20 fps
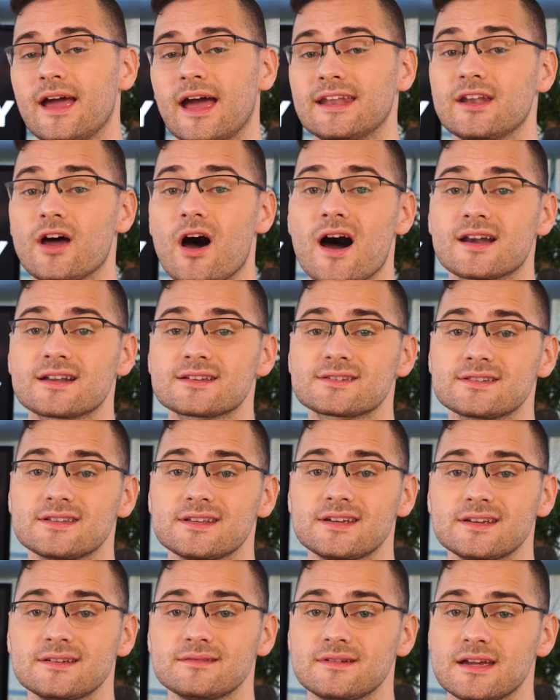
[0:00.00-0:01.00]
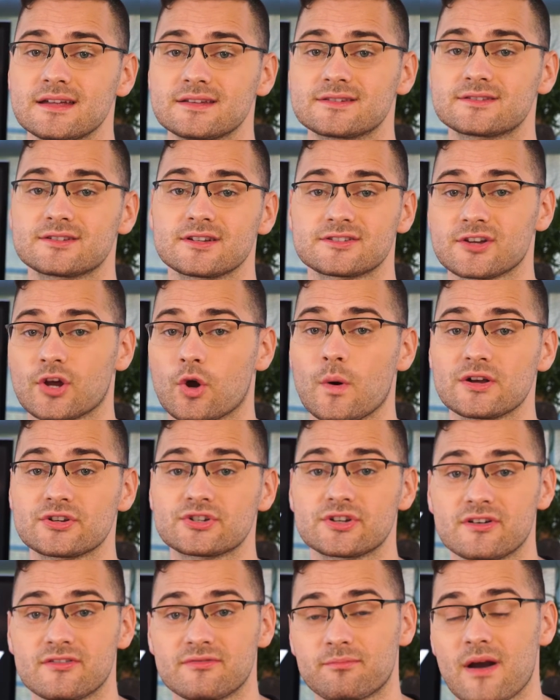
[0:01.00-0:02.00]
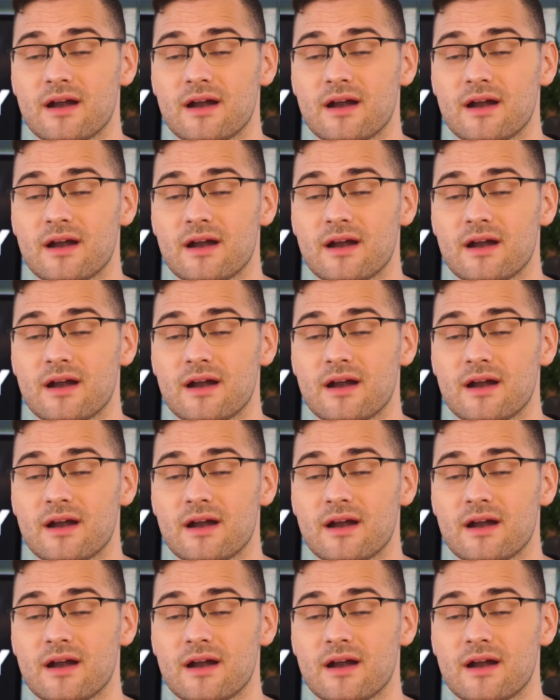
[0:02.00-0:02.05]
and honestly, it's just a question of